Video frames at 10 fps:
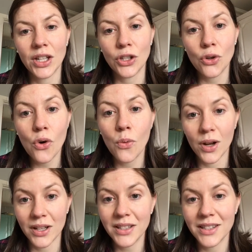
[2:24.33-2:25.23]
your
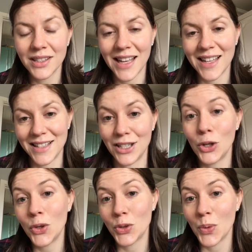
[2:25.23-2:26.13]
words, as in
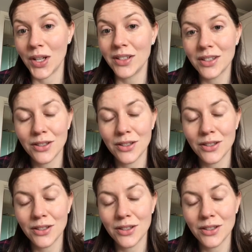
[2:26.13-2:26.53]
God's words,